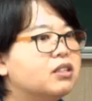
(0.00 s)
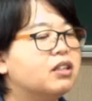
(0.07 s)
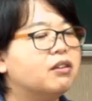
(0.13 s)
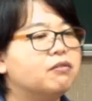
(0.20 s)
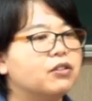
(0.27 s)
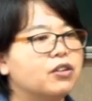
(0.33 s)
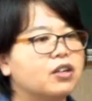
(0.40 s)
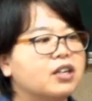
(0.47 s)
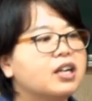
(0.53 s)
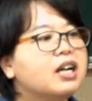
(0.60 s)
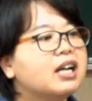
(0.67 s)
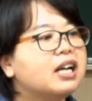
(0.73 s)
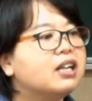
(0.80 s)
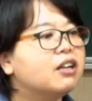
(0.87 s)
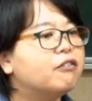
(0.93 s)
of your
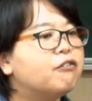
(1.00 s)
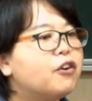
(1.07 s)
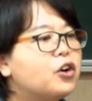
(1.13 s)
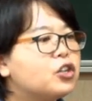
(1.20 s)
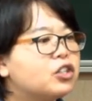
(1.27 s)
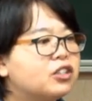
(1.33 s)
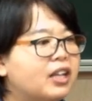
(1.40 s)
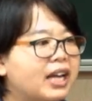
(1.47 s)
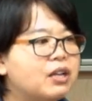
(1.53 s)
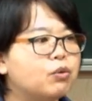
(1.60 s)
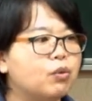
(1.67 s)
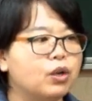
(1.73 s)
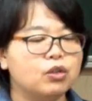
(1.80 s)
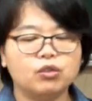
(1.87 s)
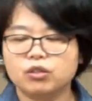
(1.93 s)
first
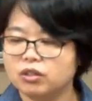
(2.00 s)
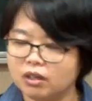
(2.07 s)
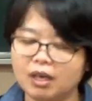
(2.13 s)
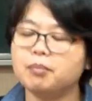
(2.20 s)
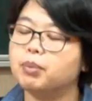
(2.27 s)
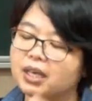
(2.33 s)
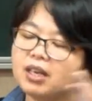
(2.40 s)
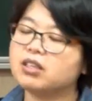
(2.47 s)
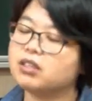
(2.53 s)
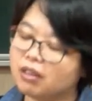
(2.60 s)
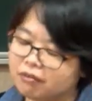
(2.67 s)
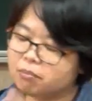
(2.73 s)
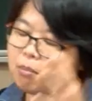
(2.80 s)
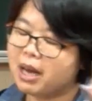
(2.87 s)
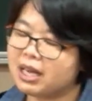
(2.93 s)
language, because
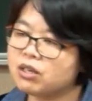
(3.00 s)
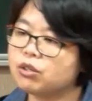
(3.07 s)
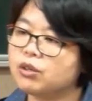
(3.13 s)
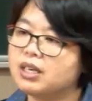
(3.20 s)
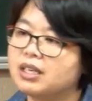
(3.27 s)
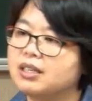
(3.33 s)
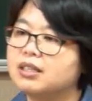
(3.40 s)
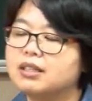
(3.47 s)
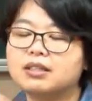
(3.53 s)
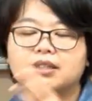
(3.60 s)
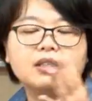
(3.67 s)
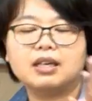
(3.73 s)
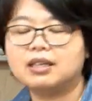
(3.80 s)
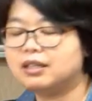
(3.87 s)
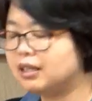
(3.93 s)
of Mandarin,
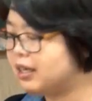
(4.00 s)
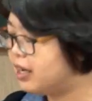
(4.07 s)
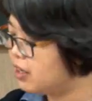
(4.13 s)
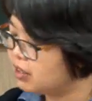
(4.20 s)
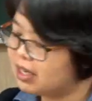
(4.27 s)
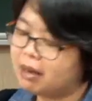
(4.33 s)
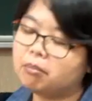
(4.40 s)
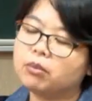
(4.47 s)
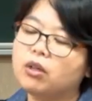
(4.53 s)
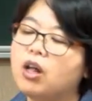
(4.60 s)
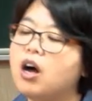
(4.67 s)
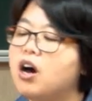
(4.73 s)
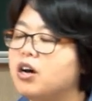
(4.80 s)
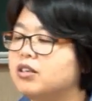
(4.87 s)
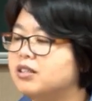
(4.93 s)
there are some
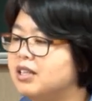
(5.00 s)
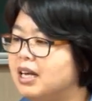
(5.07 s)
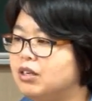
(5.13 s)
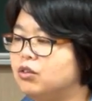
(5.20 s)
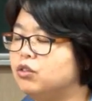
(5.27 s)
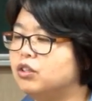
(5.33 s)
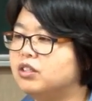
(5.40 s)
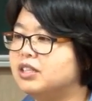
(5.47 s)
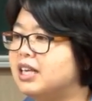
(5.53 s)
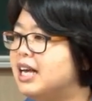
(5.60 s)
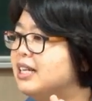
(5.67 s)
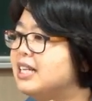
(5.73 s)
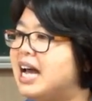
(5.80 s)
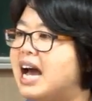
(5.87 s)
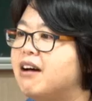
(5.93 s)
laws that you just
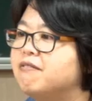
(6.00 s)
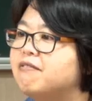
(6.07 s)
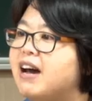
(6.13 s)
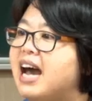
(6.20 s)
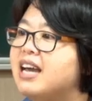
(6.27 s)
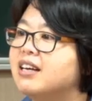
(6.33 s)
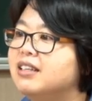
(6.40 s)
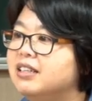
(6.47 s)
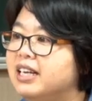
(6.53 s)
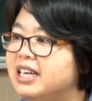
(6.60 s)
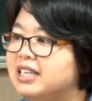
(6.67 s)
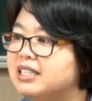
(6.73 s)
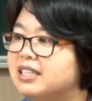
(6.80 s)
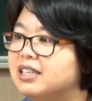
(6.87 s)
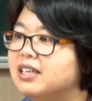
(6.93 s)
cannot
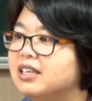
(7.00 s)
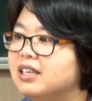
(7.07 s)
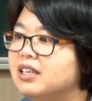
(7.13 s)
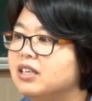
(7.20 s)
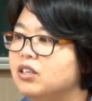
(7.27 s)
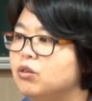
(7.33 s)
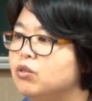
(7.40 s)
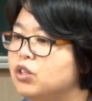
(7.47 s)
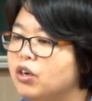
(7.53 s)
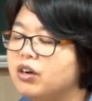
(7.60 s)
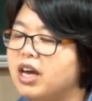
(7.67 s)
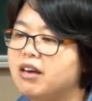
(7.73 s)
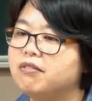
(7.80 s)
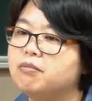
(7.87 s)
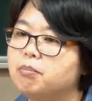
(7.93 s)
violate. You don't
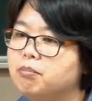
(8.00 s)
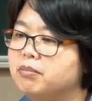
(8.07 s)
have